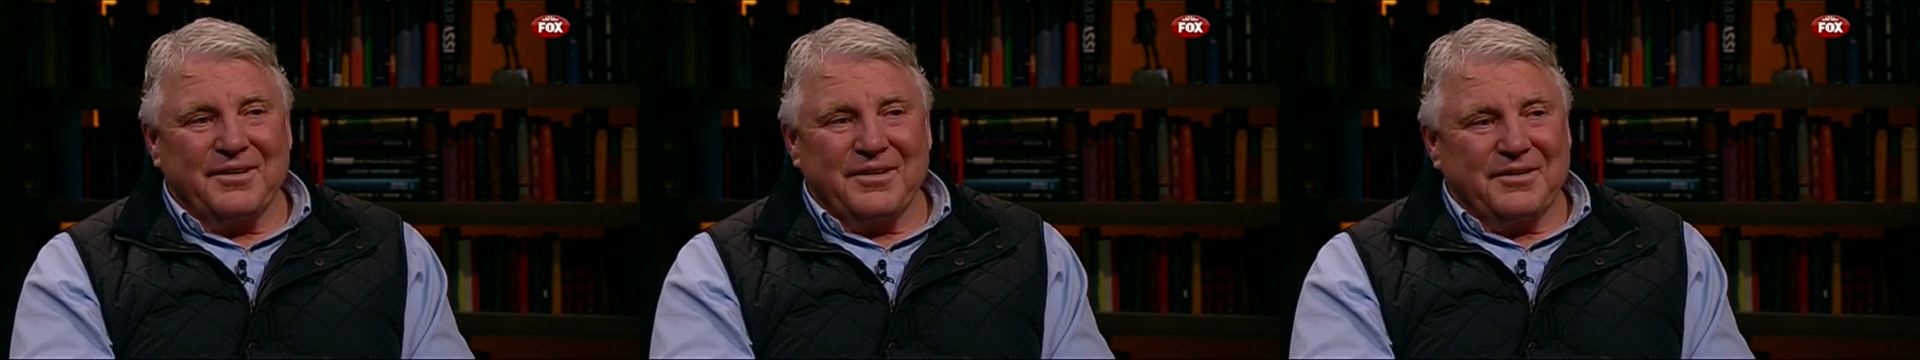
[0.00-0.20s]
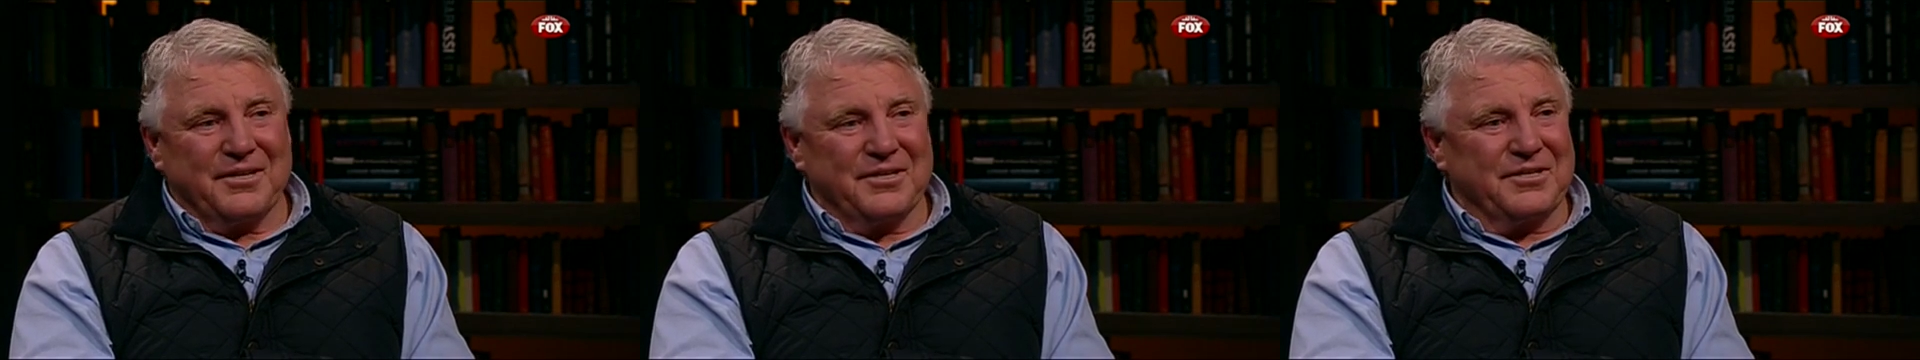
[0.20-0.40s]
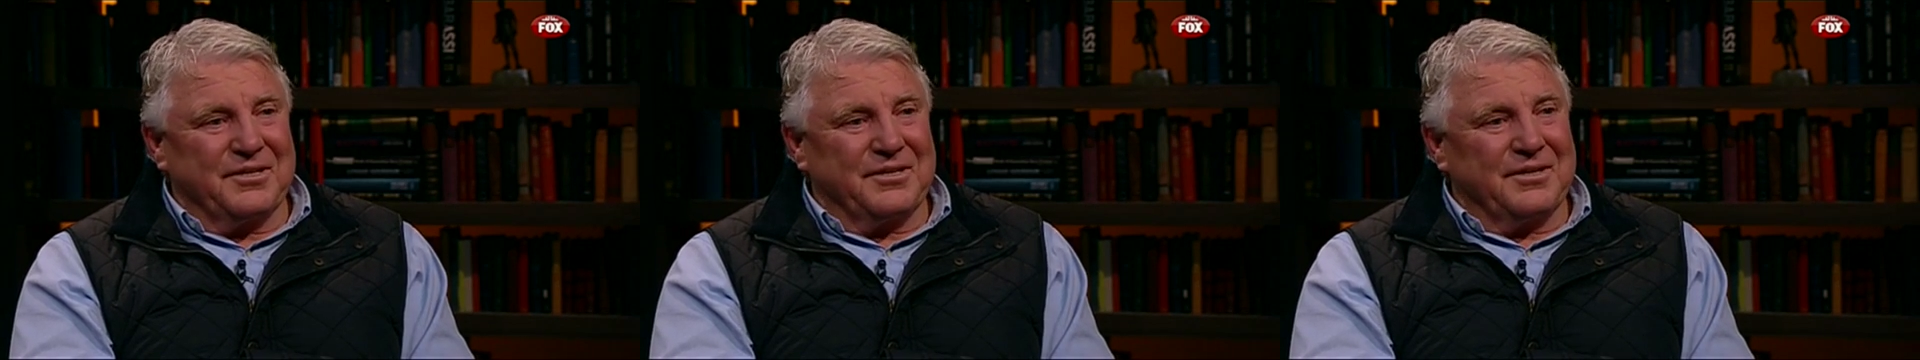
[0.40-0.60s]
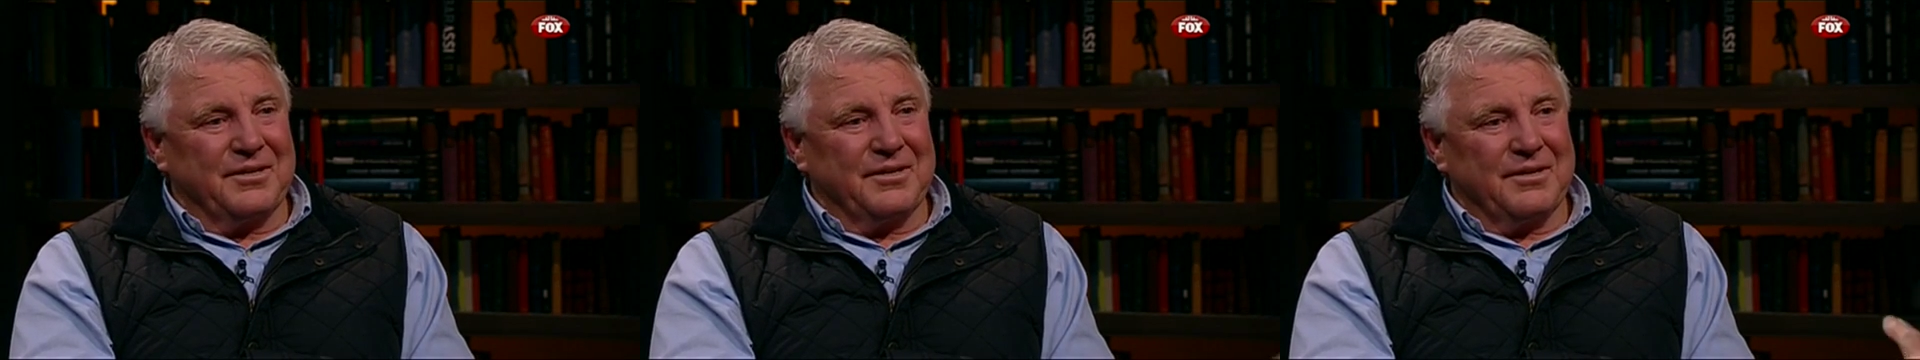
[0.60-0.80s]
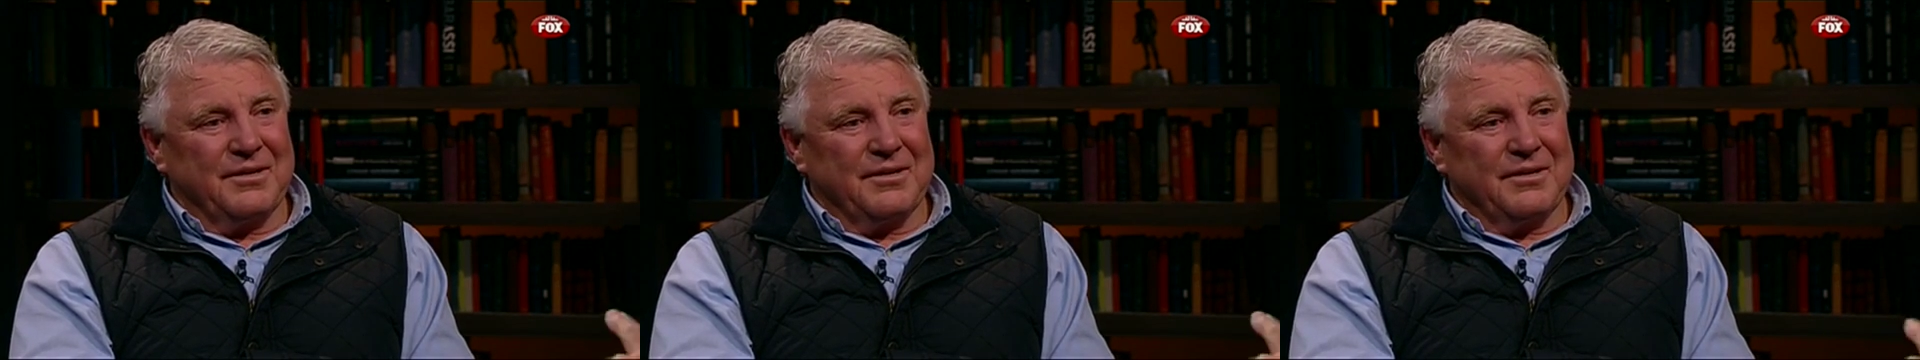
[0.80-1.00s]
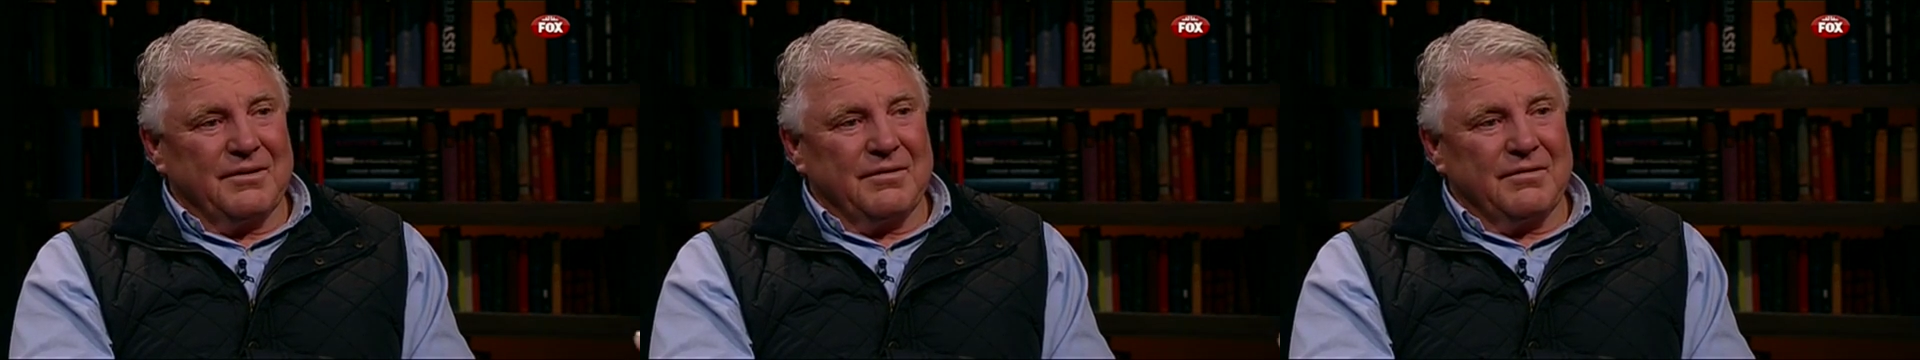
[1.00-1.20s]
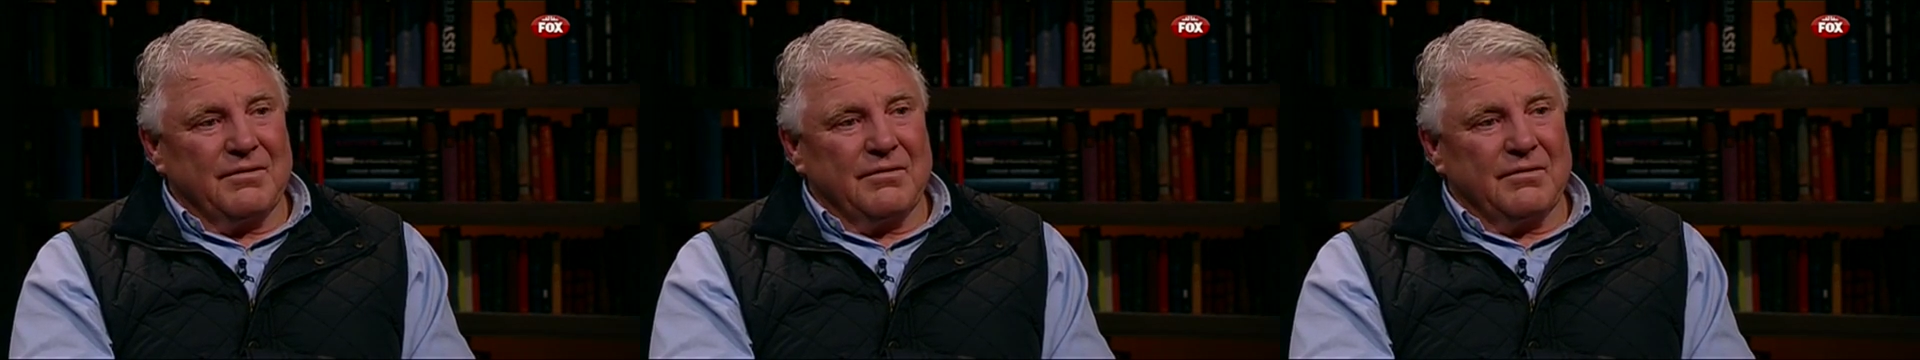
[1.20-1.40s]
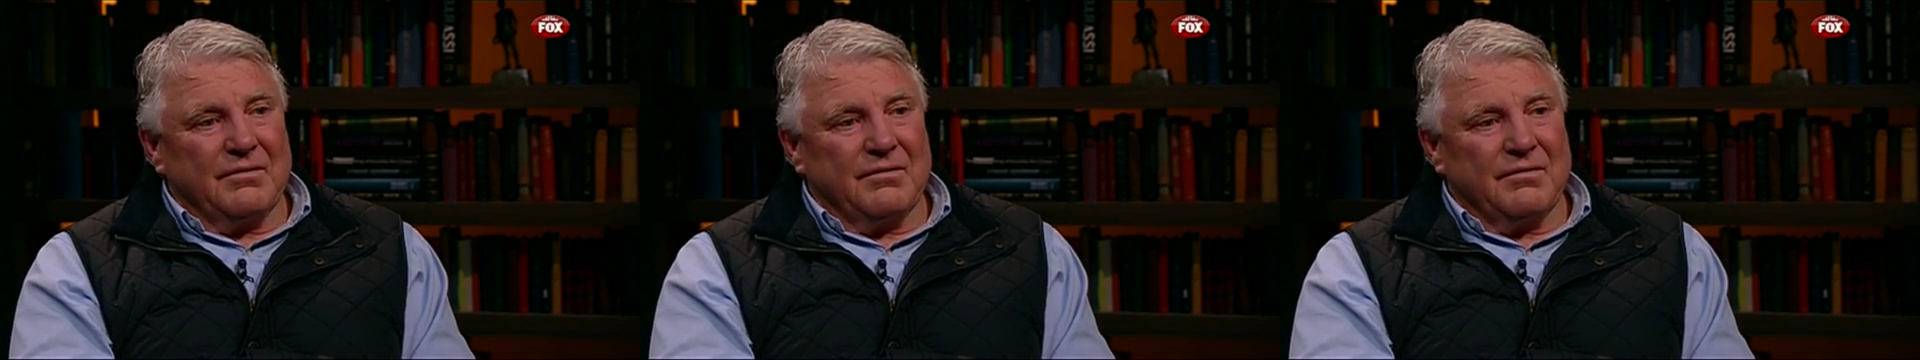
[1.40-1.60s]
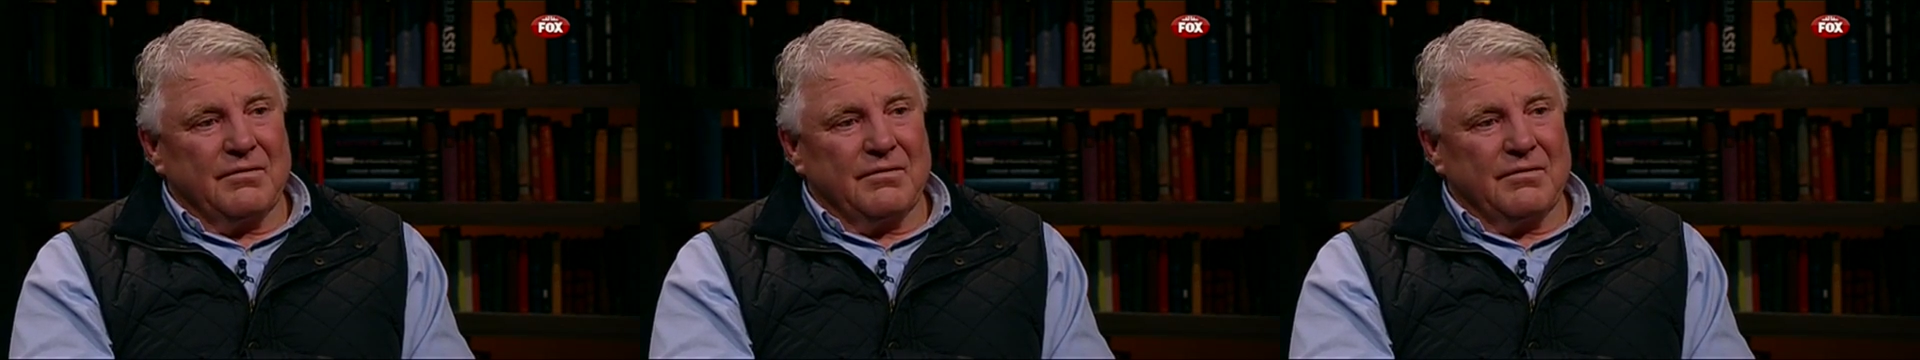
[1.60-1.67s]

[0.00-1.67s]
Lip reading: You consider what you're saying,